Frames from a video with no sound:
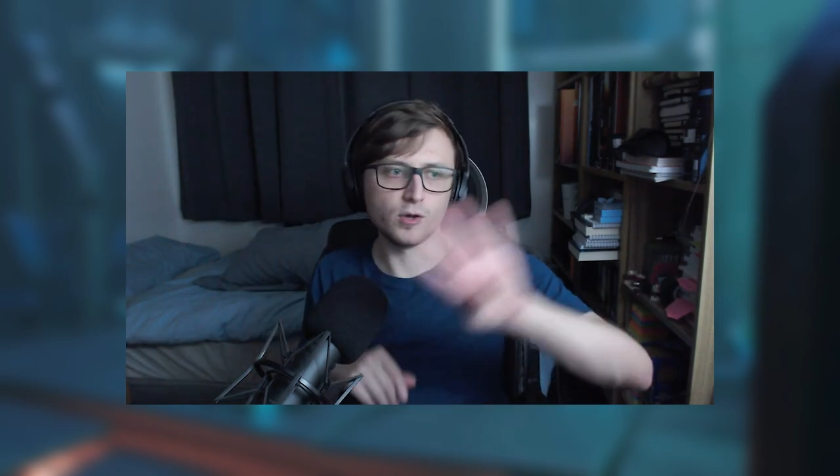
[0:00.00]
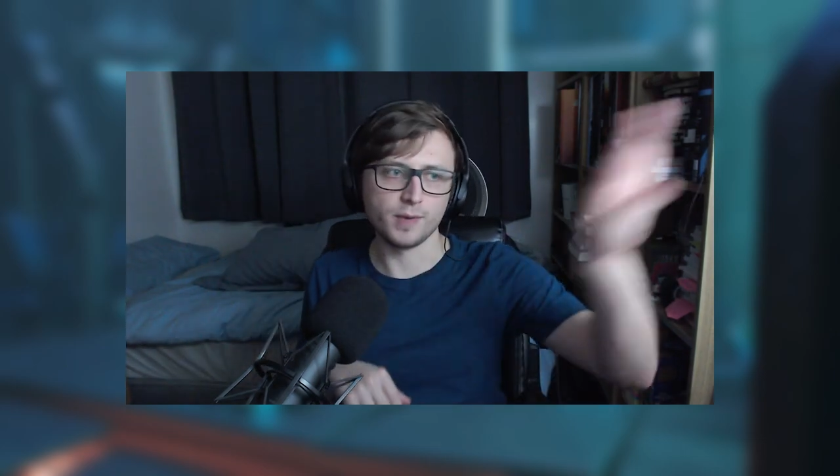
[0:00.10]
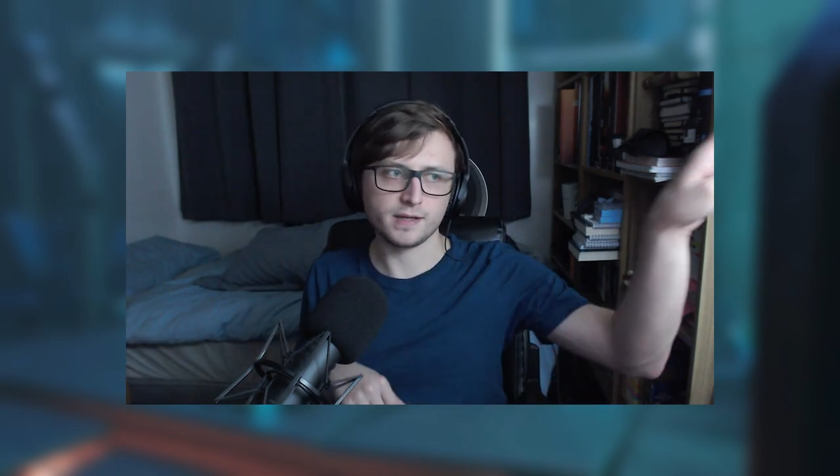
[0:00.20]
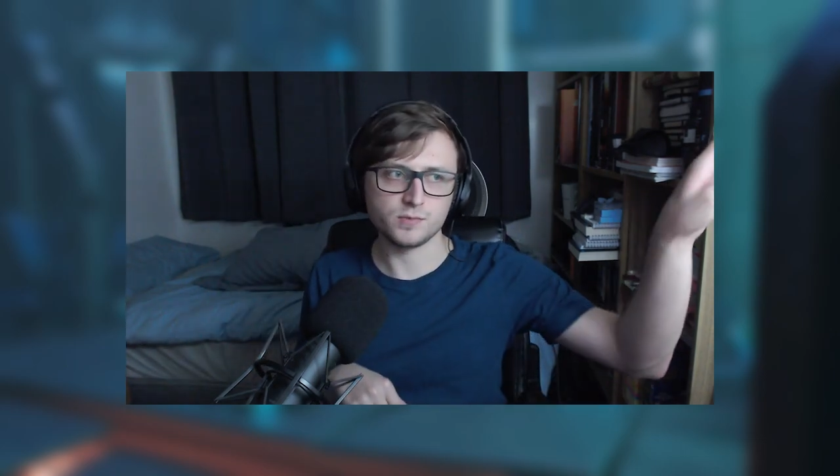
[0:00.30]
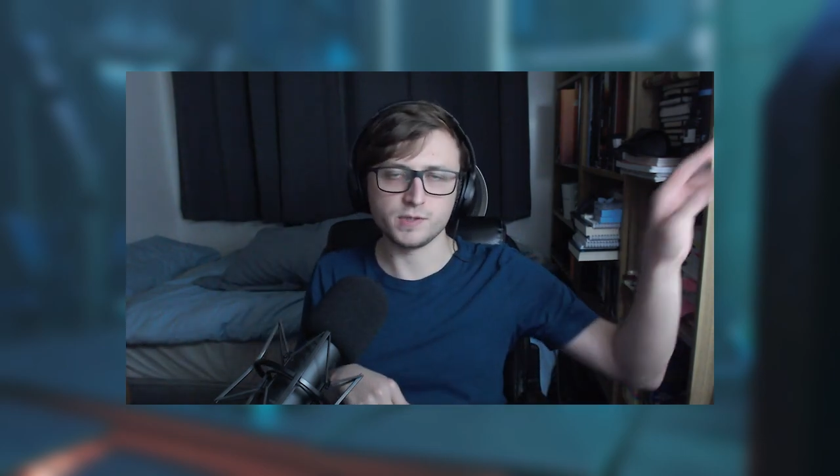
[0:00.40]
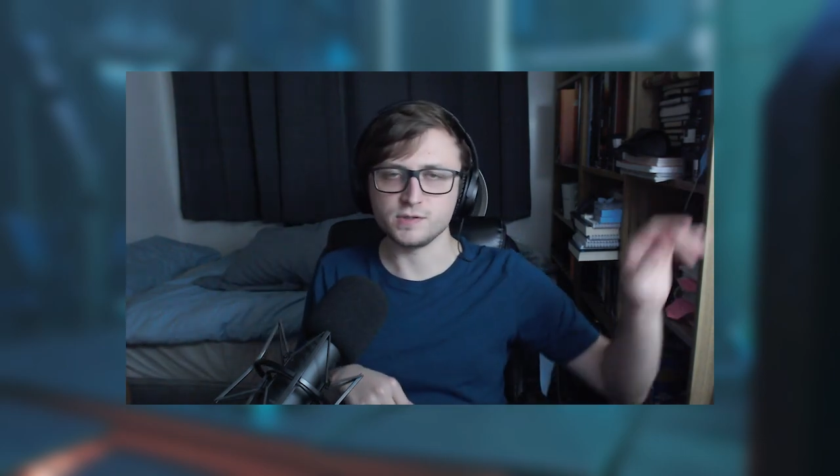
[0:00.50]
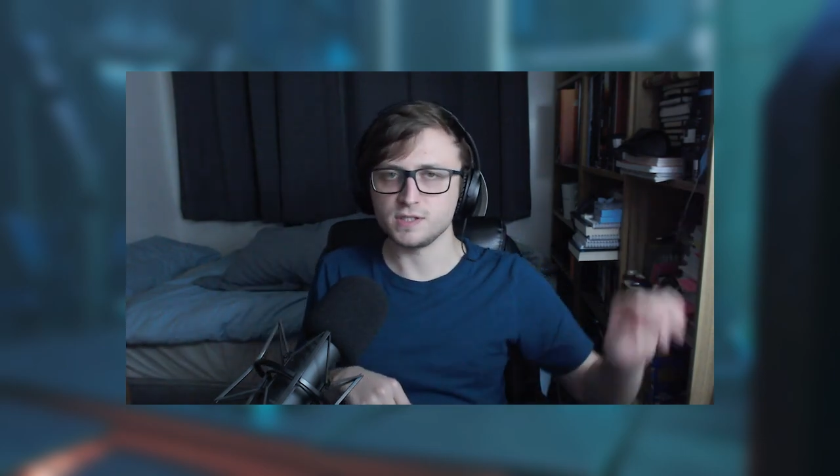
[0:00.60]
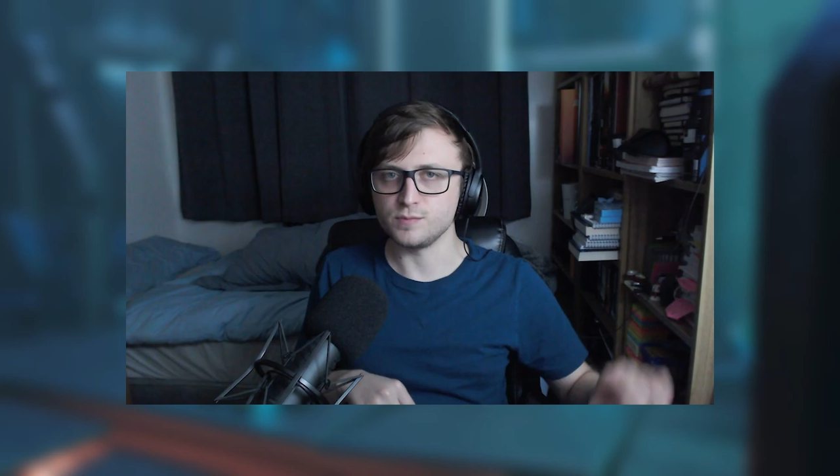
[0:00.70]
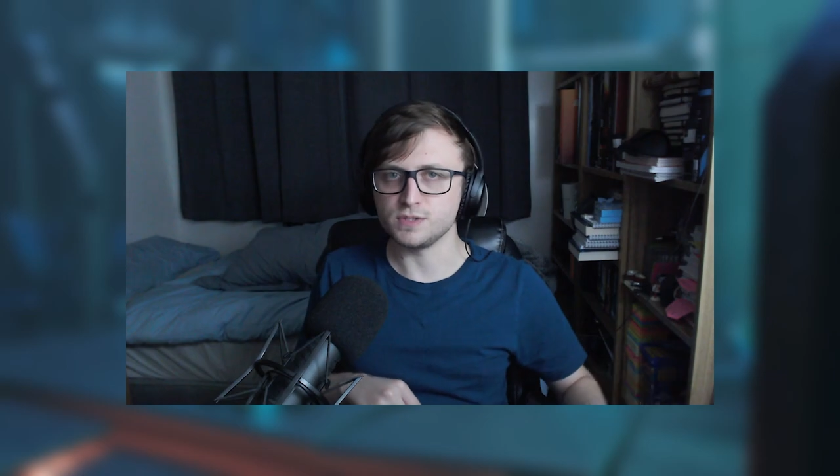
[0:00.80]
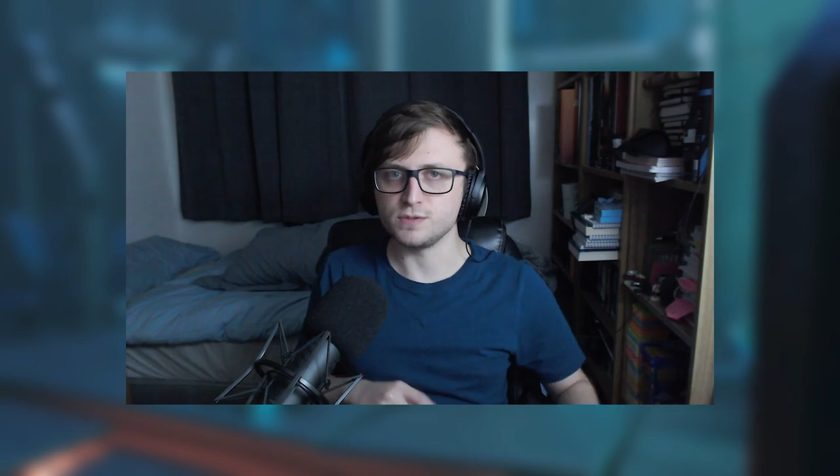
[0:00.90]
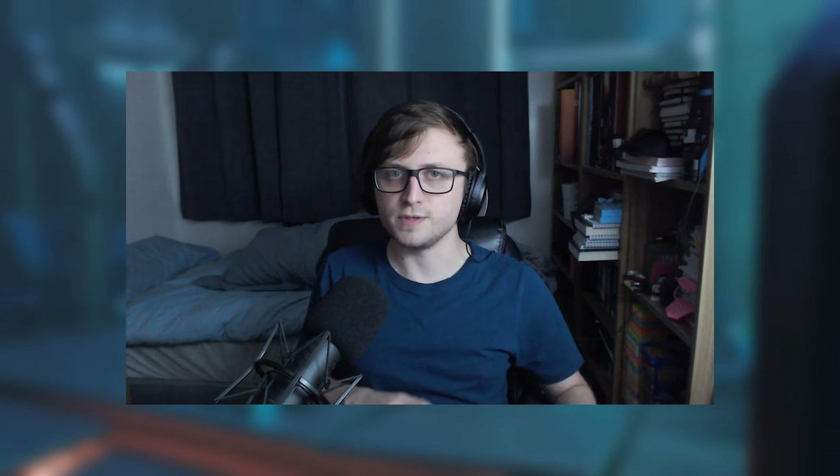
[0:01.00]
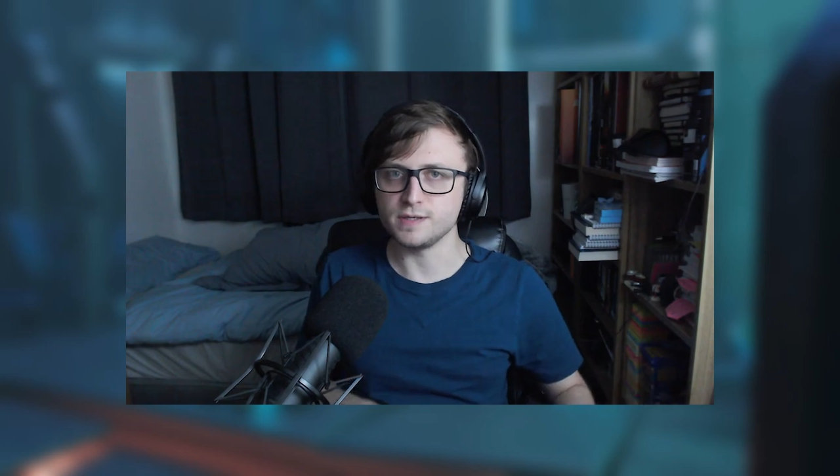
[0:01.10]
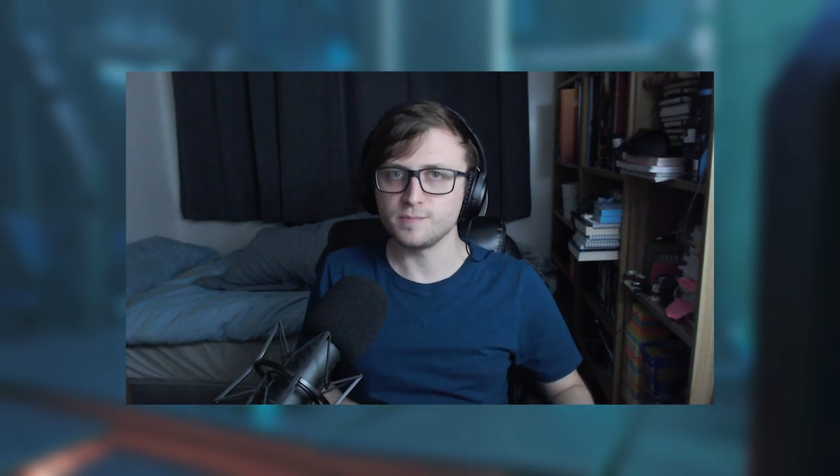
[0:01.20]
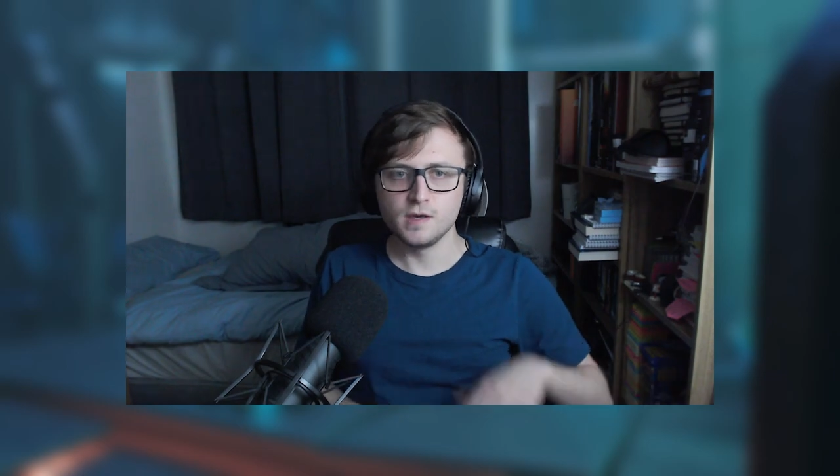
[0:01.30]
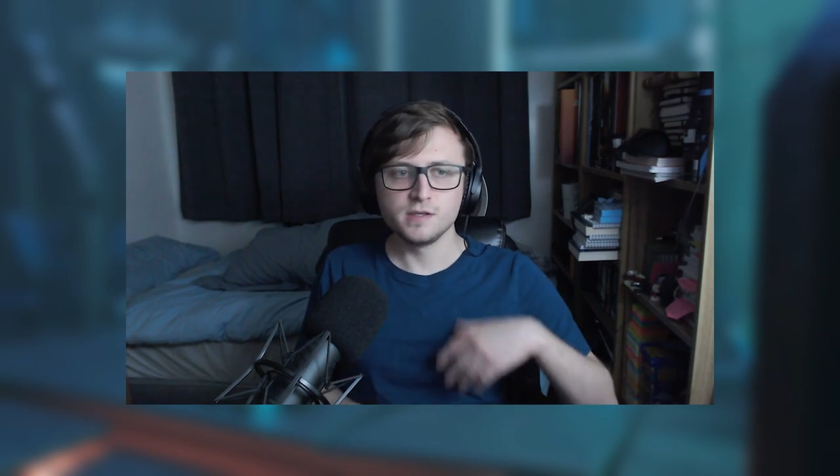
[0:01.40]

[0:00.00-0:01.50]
back to what else I was doing.